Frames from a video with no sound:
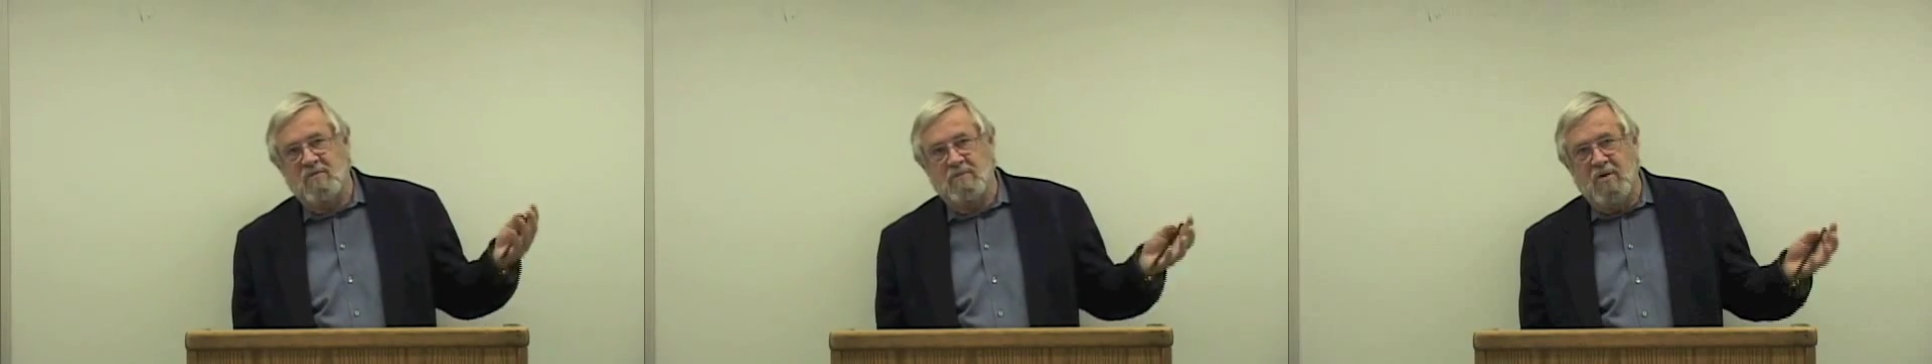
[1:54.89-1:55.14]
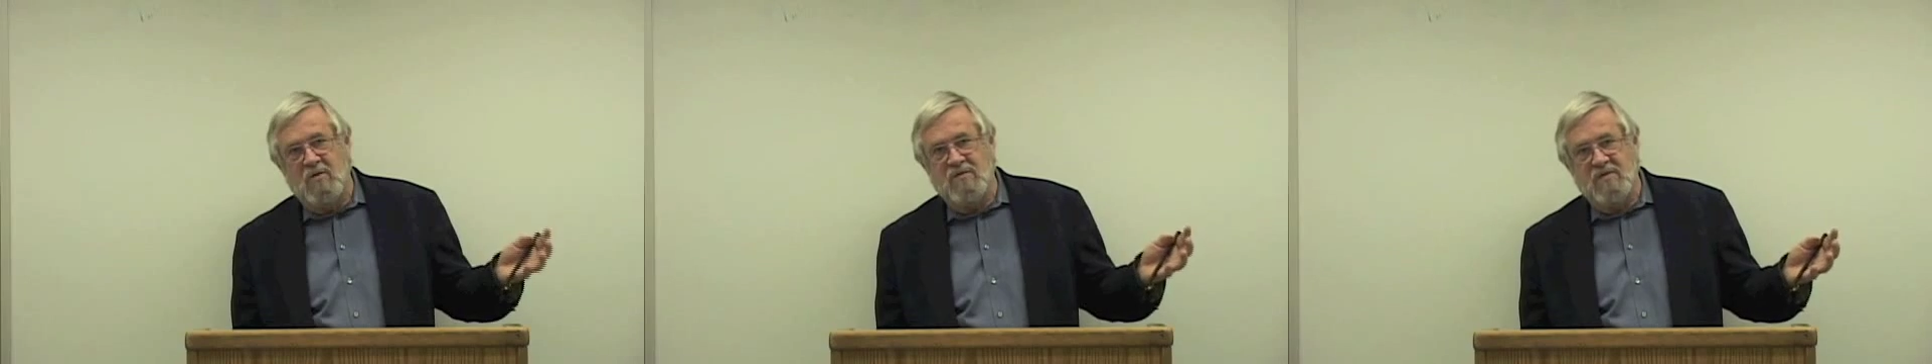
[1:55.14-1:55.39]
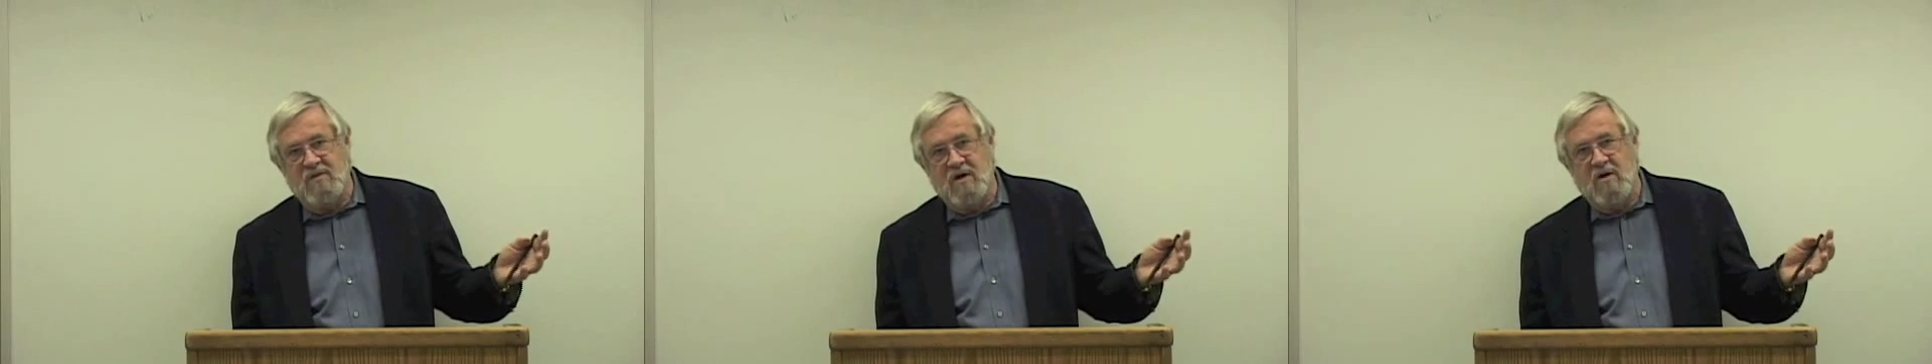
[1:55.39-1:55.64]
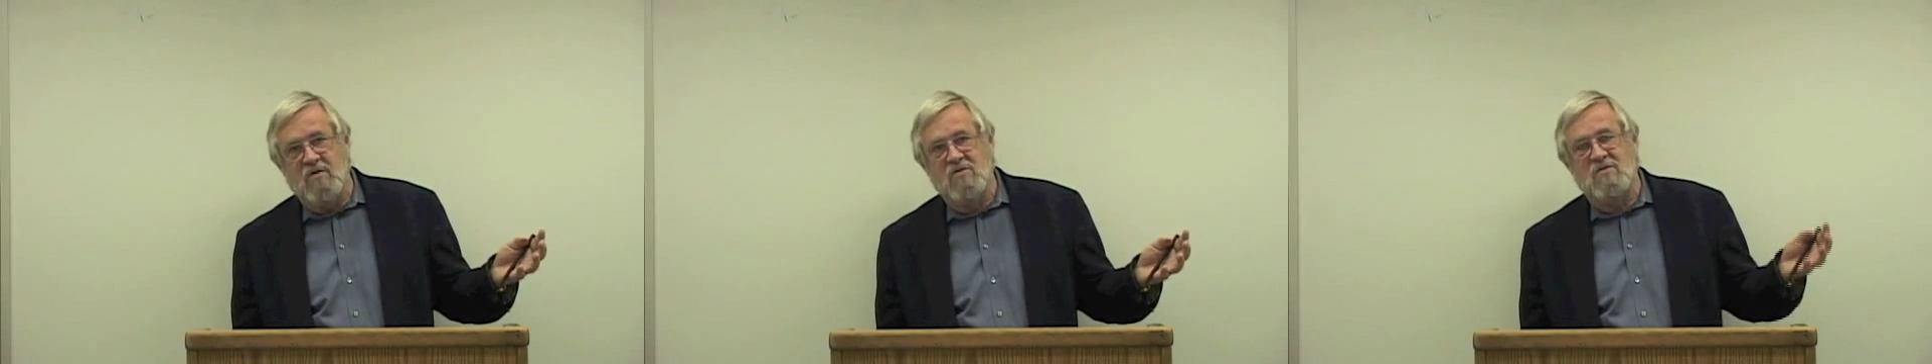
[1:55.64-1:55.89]
of both of
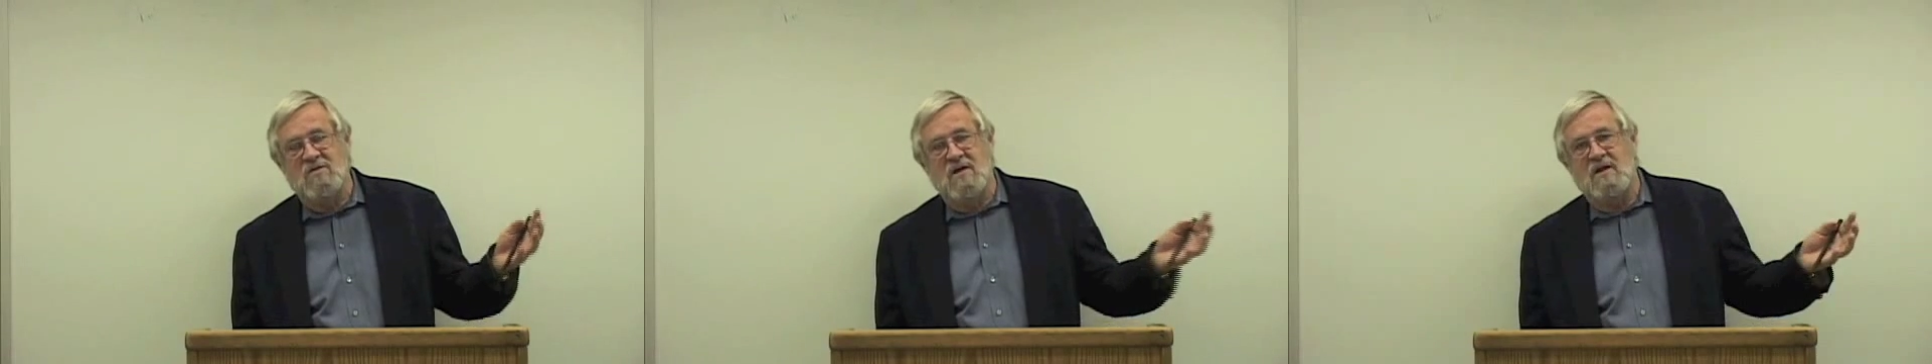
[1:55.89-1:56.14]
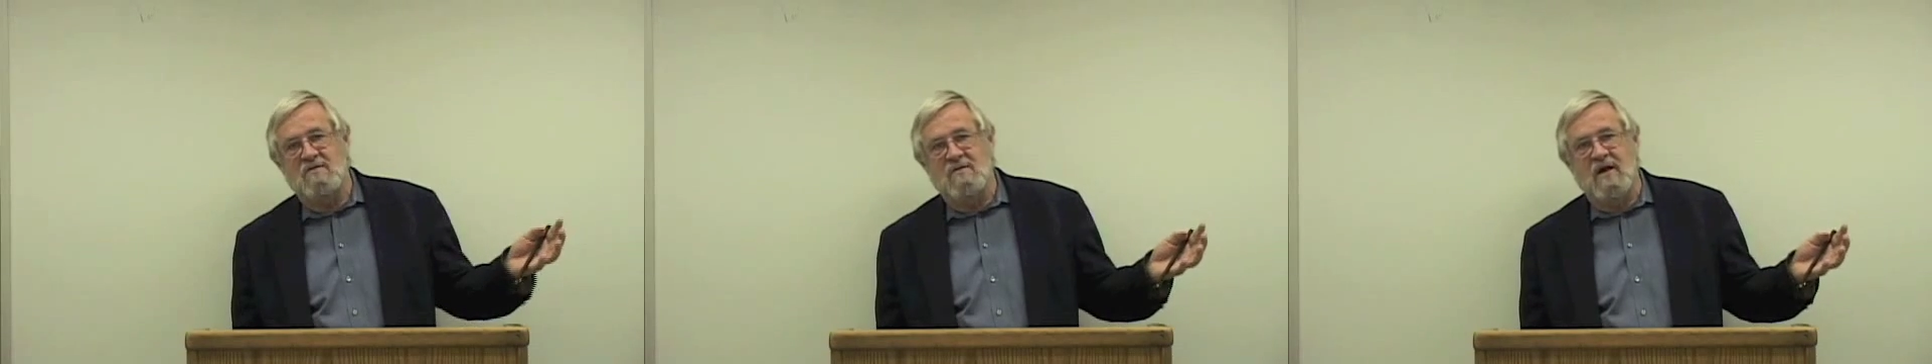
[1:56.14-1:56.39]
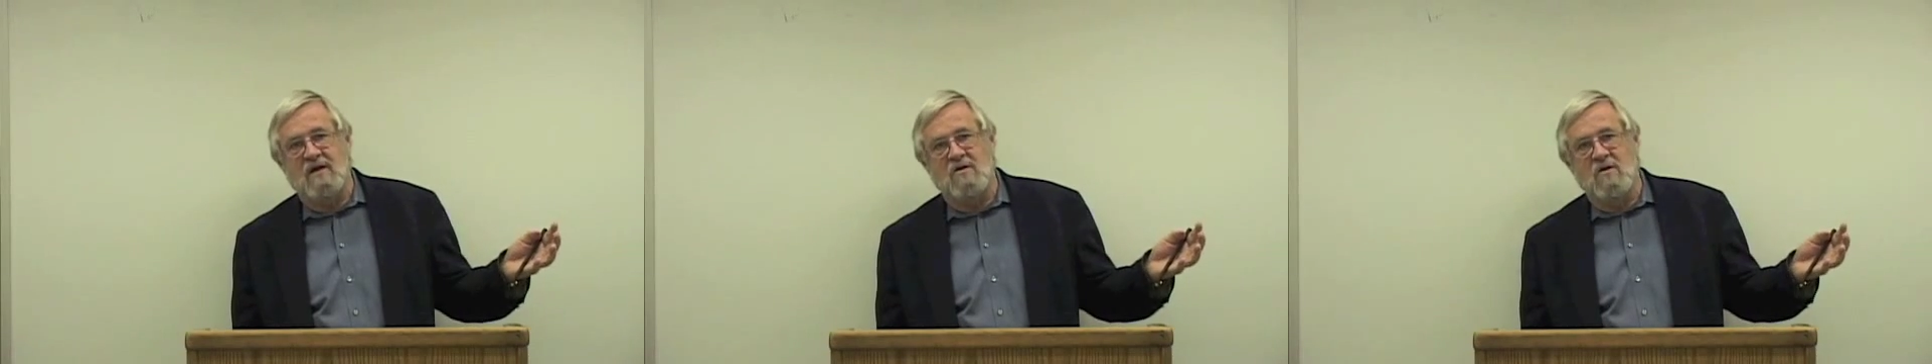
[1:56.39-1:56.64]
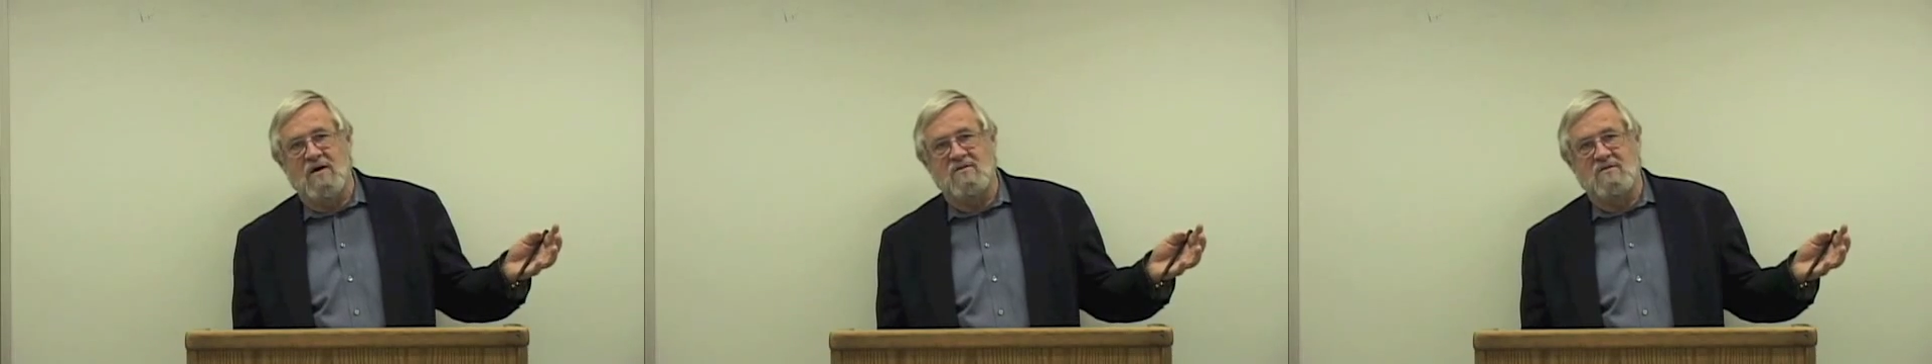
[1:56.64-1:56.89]
those, then you've got
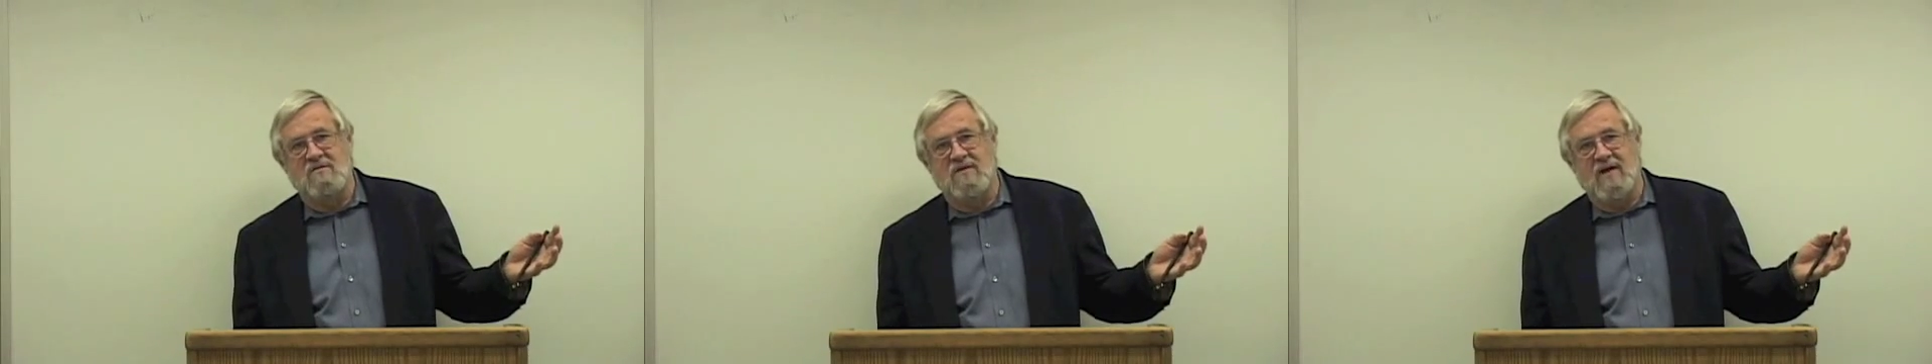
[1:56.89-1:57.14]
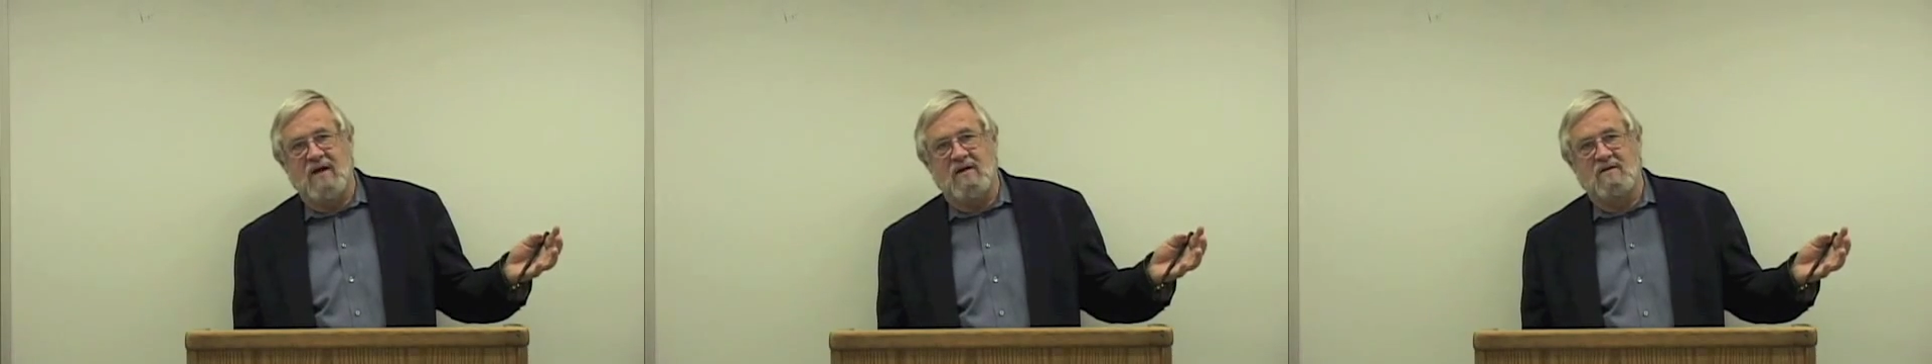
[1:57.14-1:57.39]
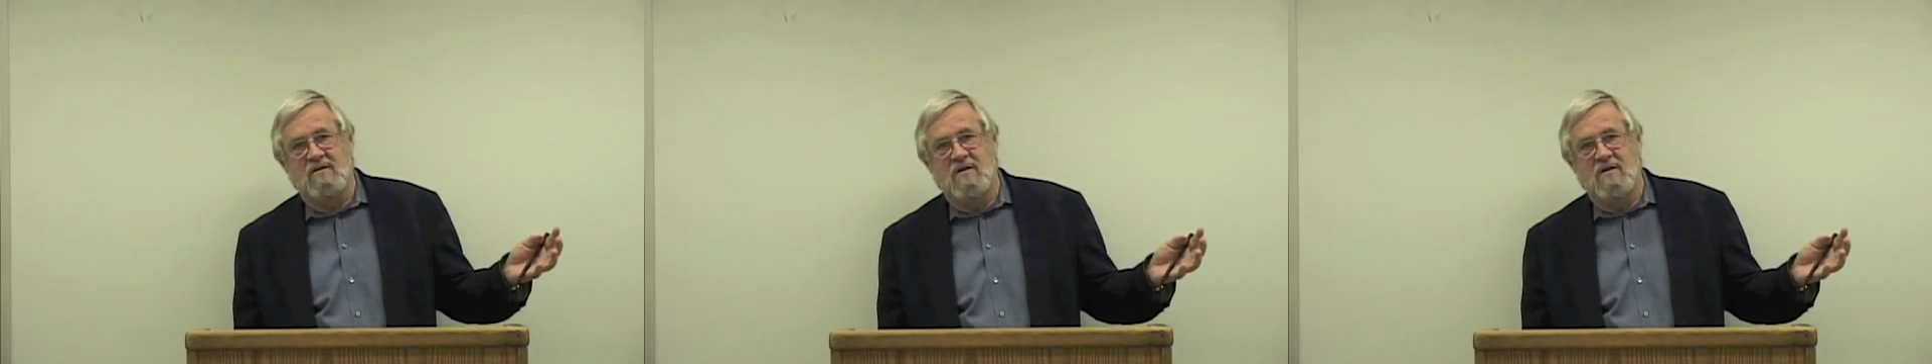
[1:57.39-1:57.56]
cause and fact.